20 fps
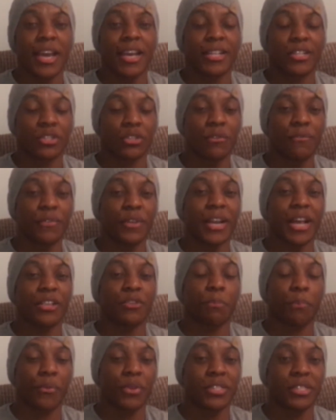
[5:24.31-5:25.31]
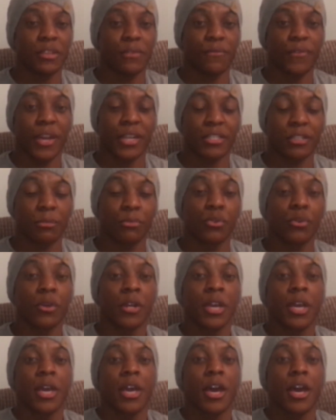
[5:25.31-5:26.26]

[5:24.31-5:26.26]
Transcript: It's something that's pretty flexible,